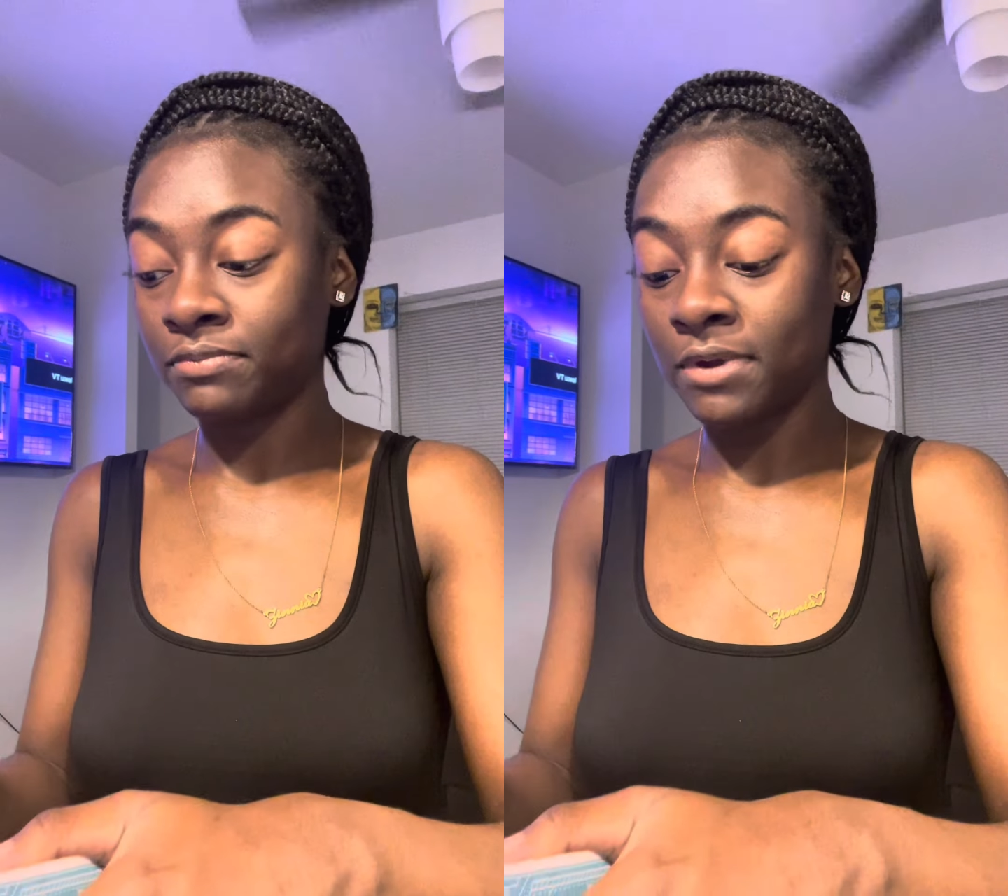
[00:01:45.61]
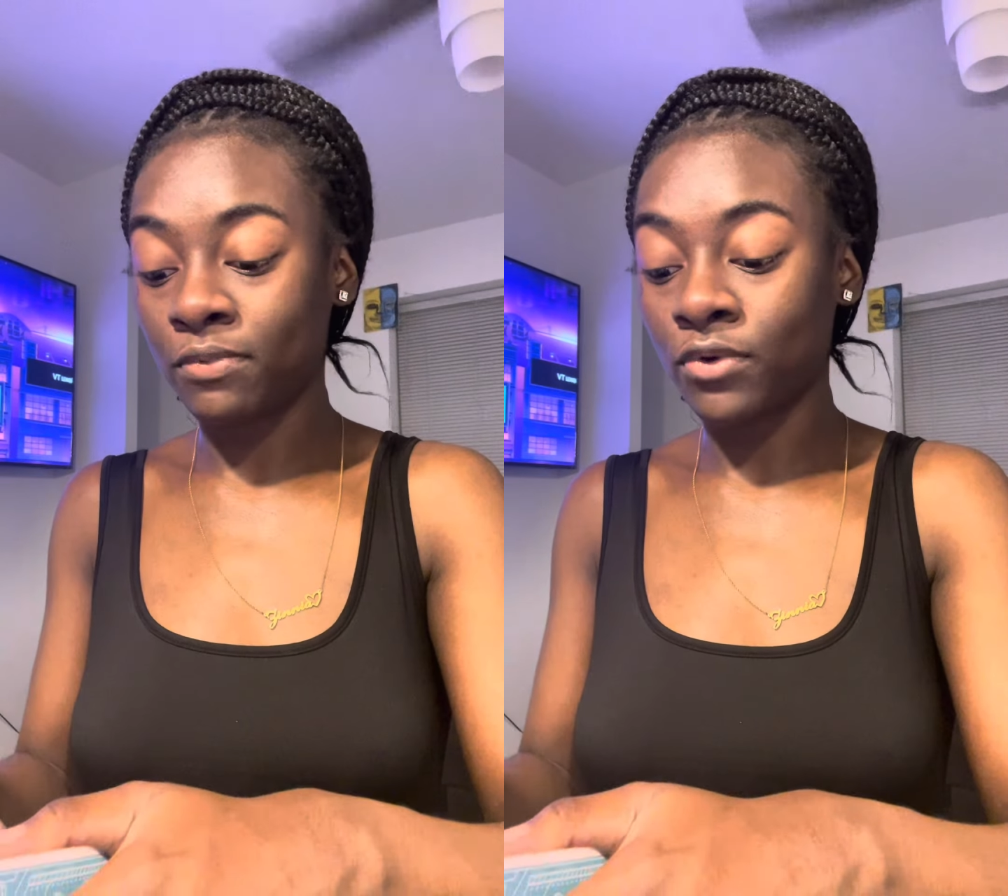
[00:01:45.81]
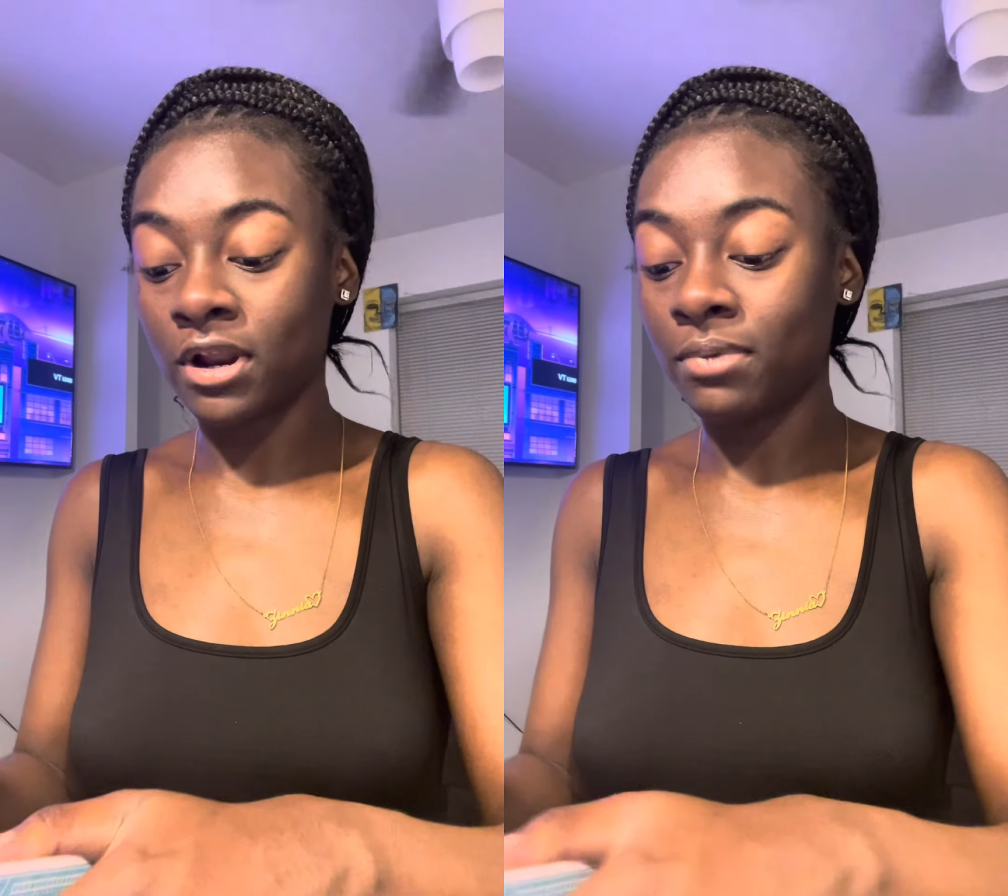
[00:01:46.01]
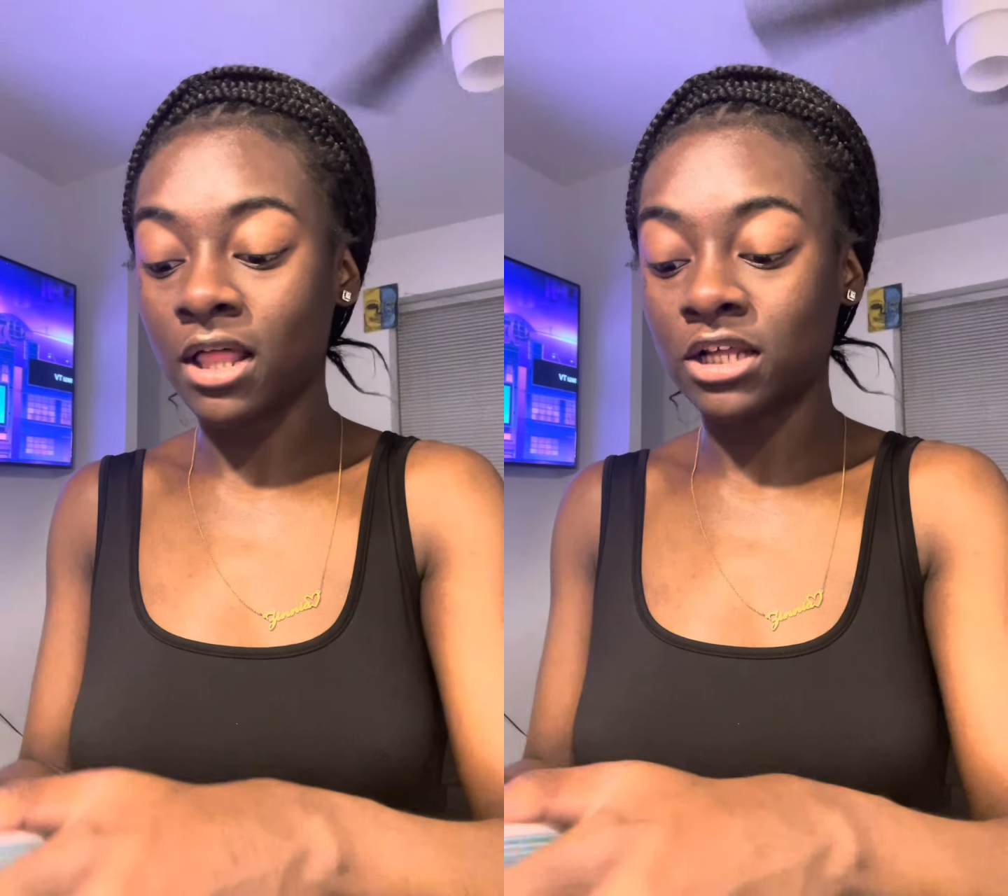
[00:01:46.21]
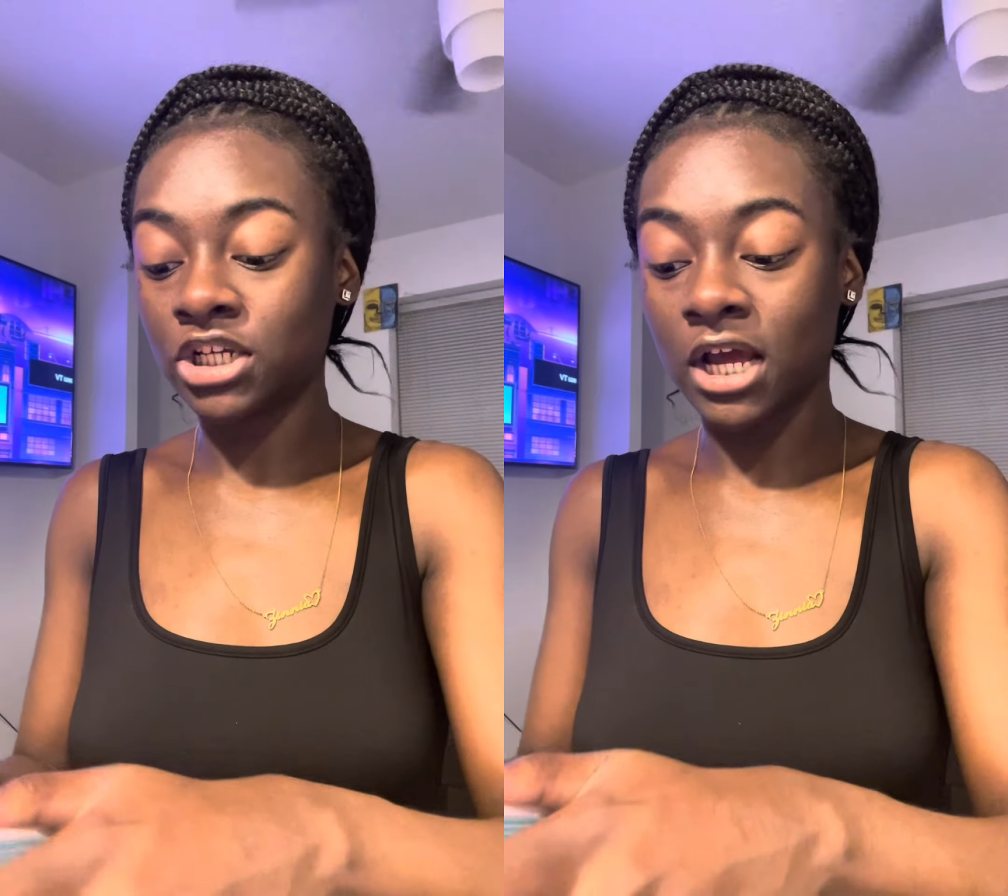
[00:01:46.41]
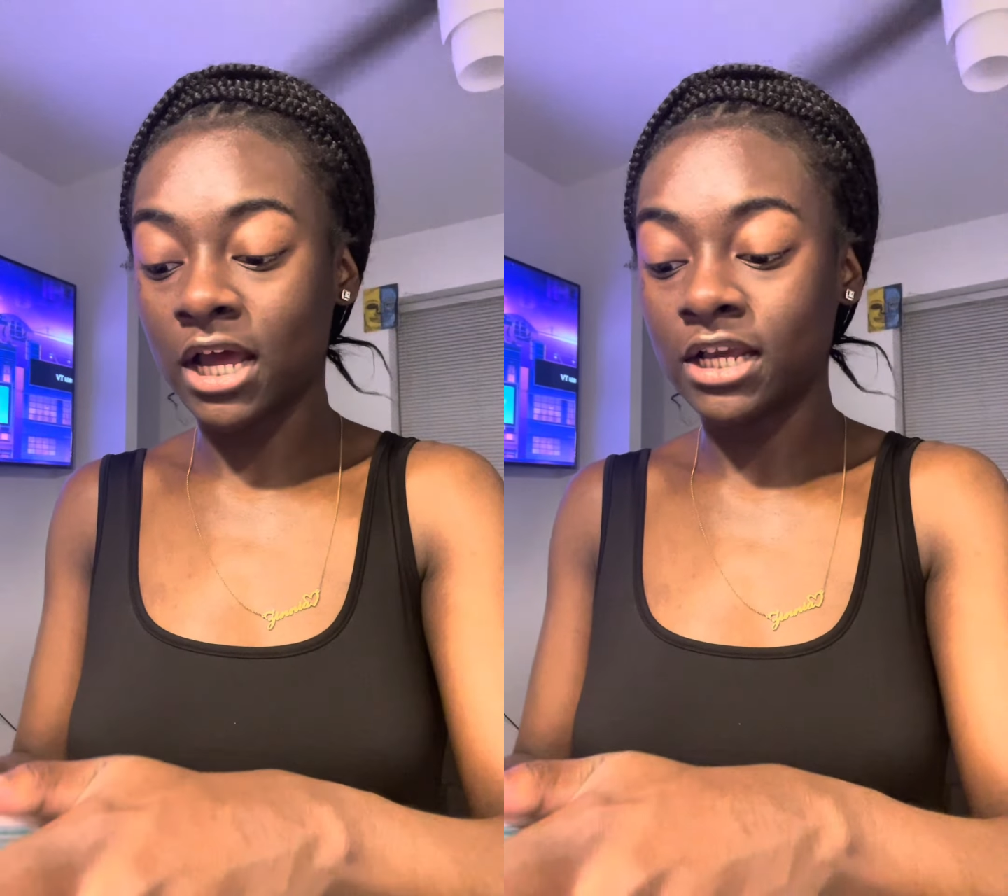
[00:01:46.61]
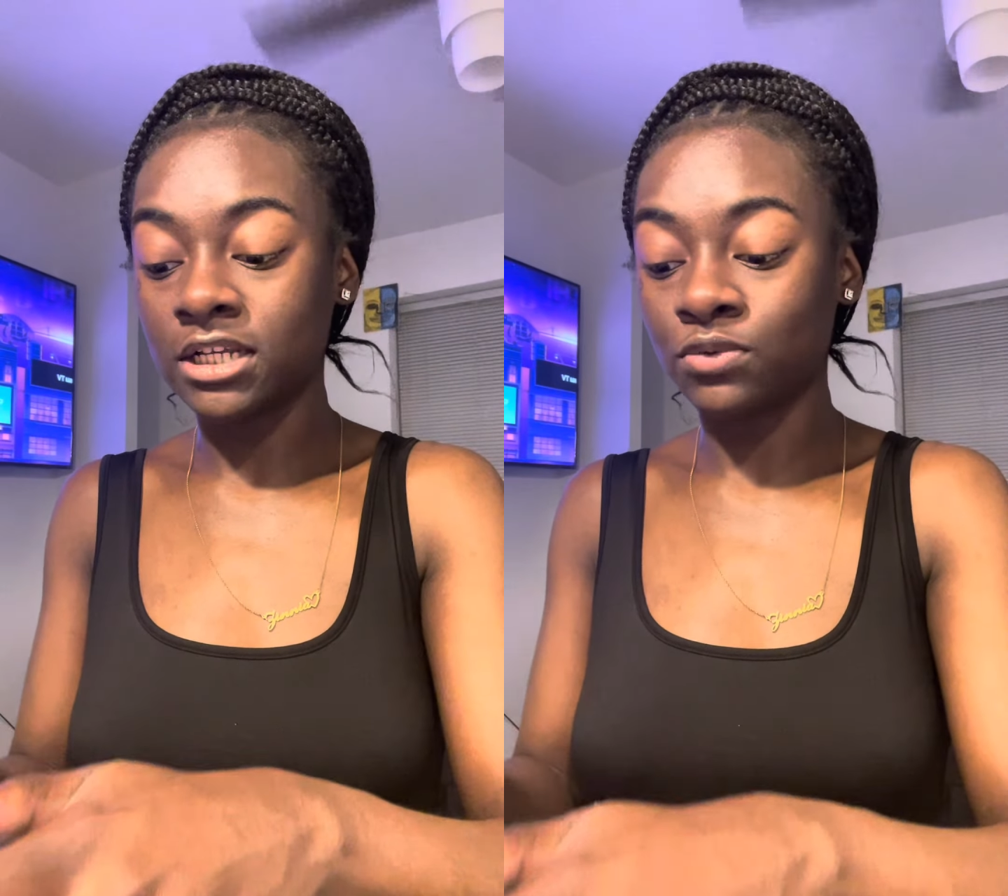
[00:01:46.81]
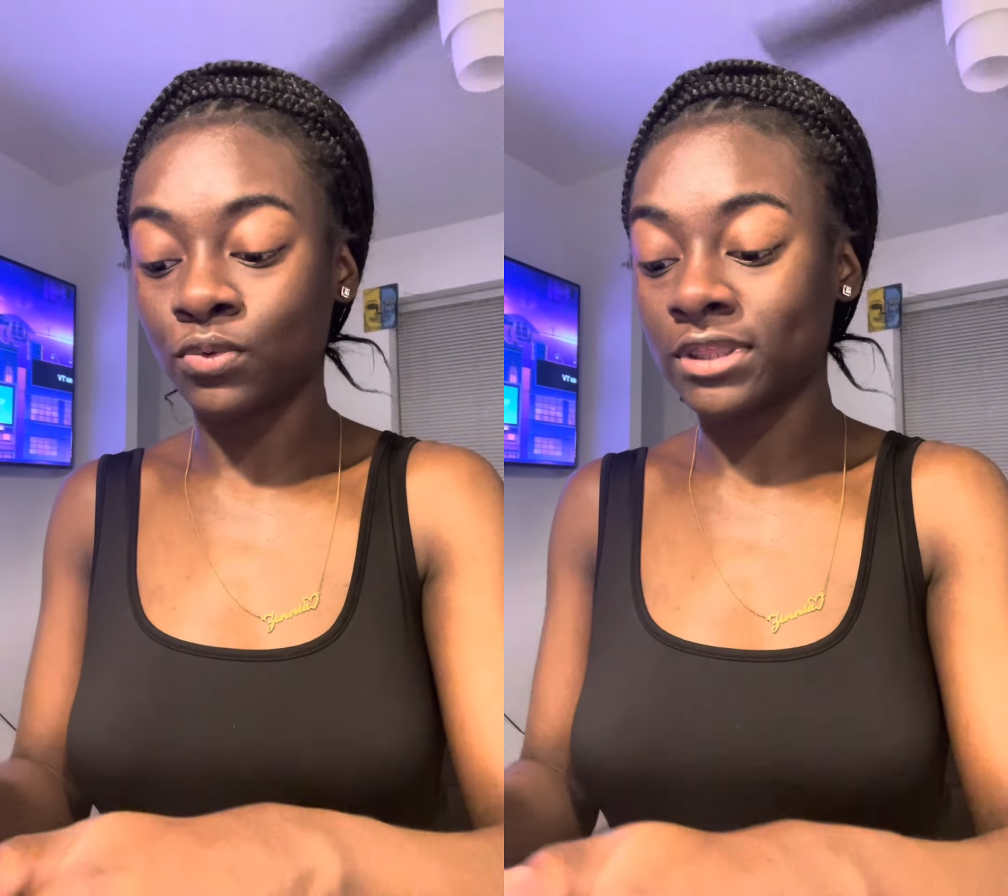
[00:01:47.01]
People want to
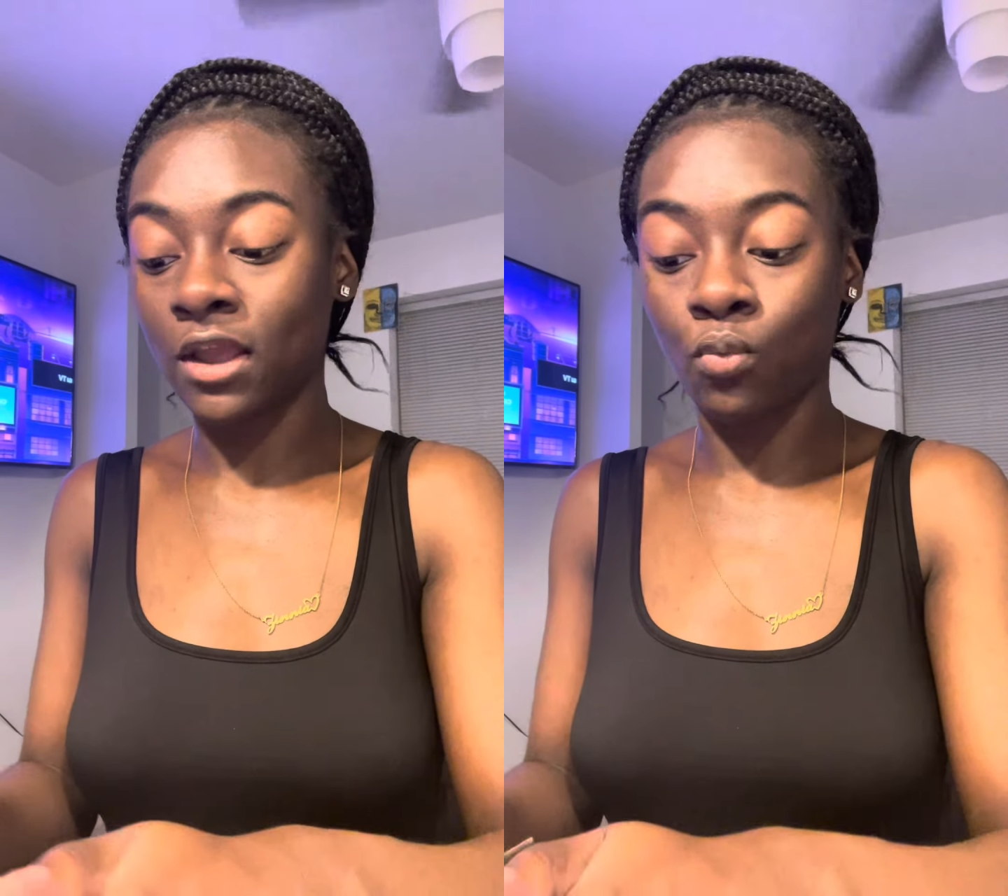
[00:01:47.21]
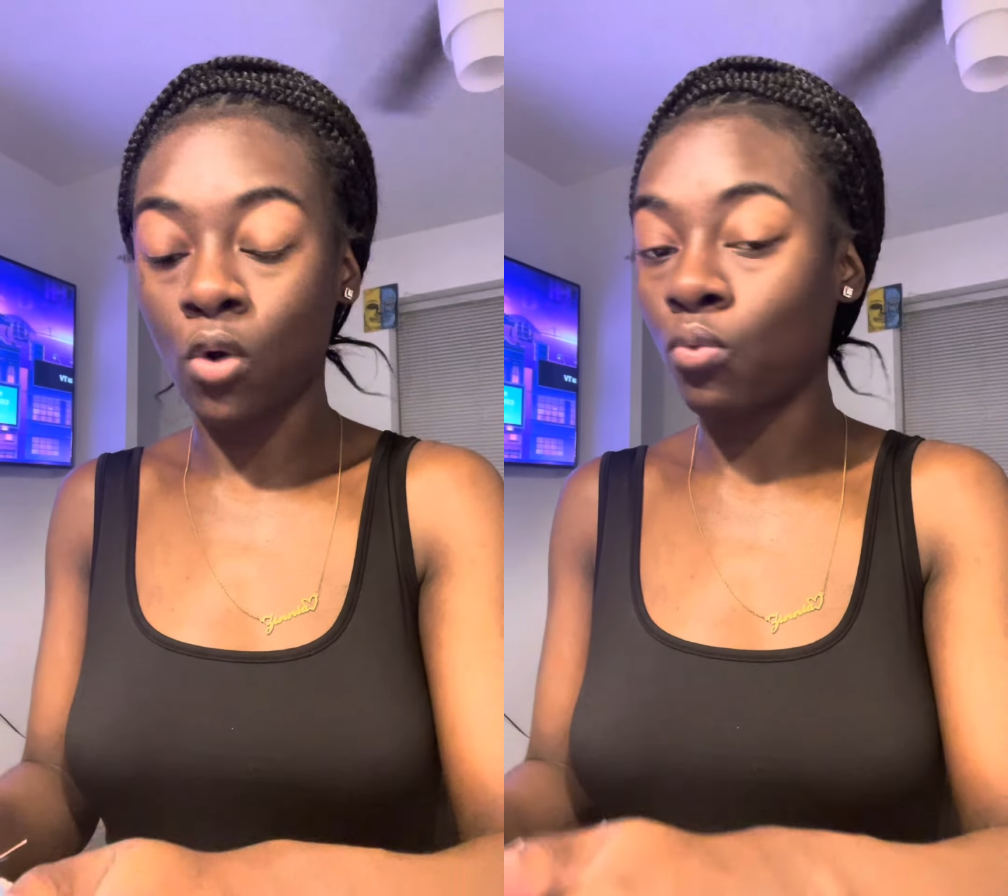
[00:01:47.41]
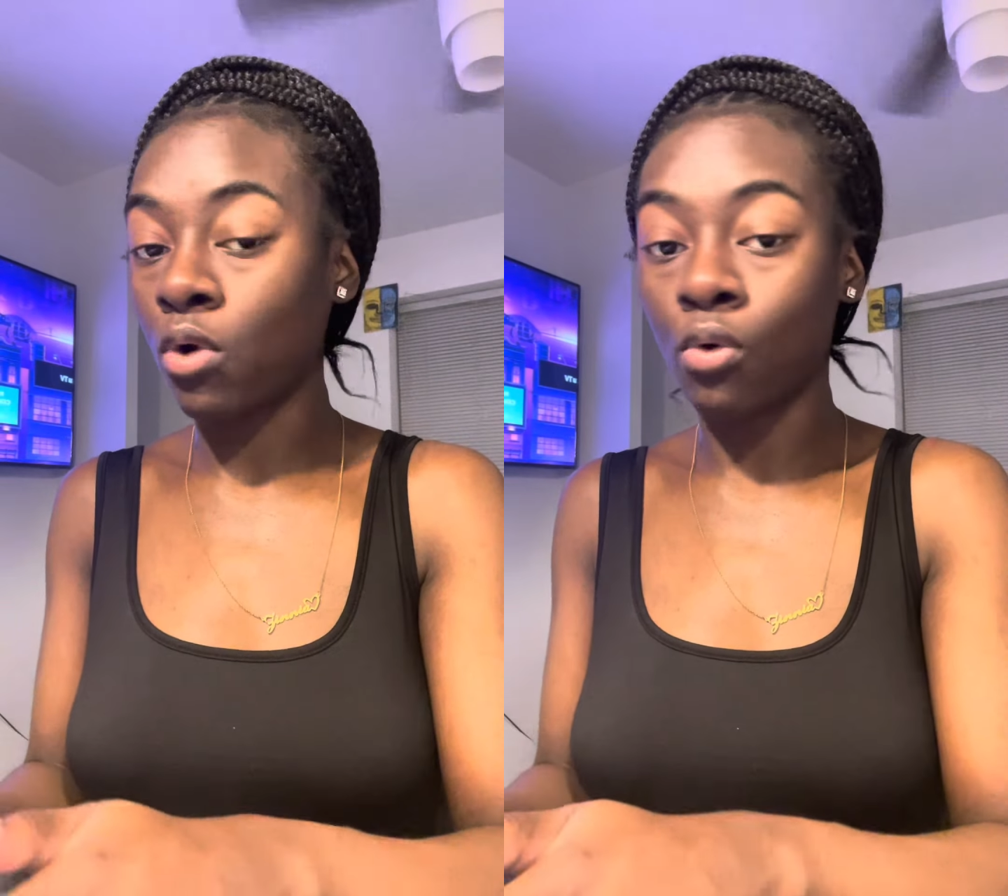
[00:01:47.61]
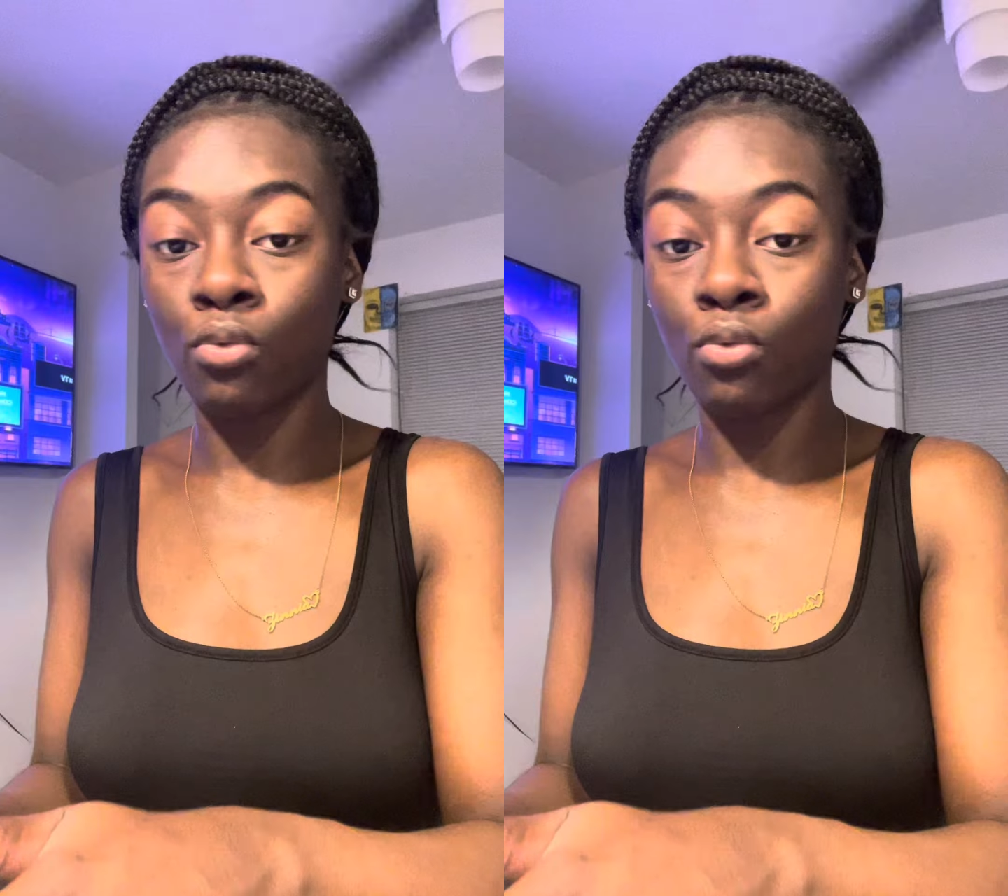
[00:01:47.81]
apologize, what they want, want,